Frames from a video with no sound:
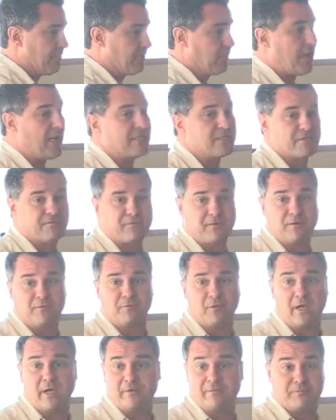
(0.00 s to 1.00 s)
a philosophy
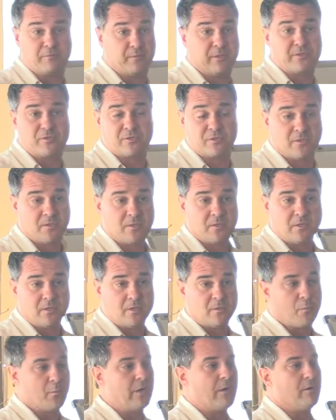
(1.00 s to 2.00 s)
of life, which
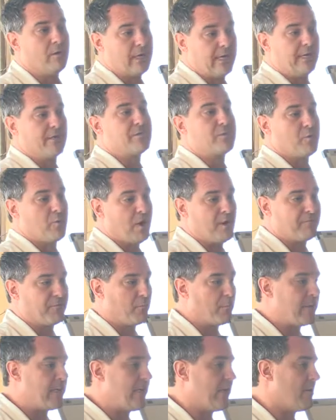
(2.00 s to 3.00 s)
we don't hear too
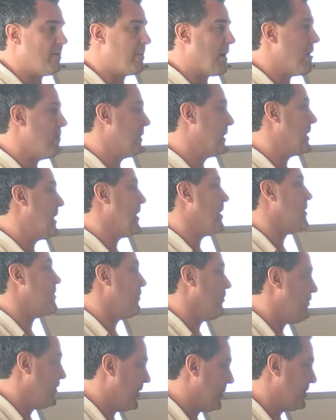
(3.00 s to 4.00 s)
often. We hear about
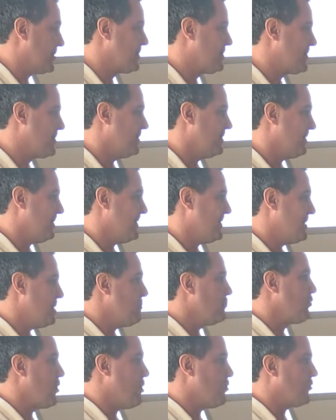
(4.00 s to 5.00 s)
mechanical things,
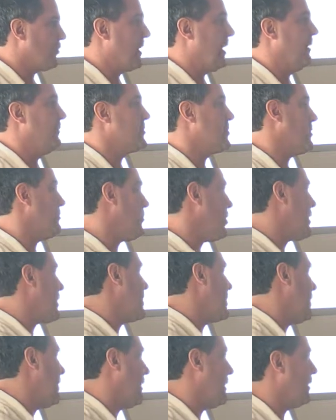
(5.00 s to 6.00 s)
programs or
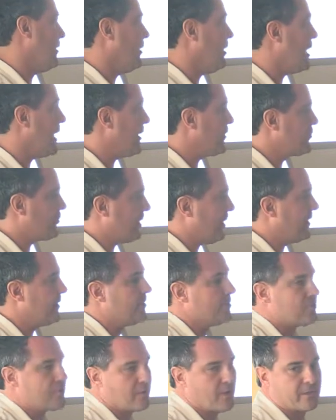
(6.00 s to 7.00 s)
marketing or how to train
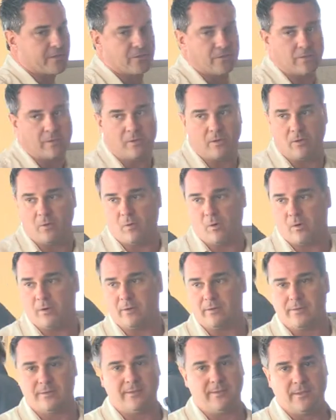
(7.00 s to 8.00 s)
an instructor
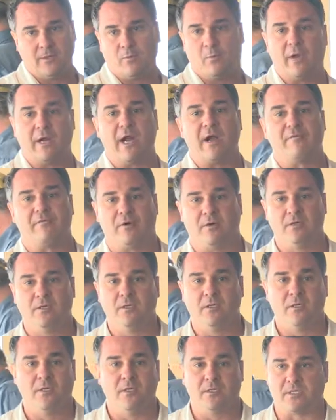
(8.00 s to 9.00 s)
or whatever.
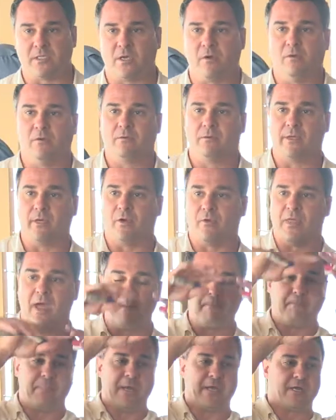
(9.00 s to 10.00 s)
So, you know,
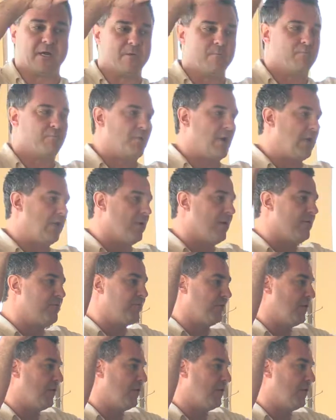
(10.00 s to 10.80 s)
that big umbrella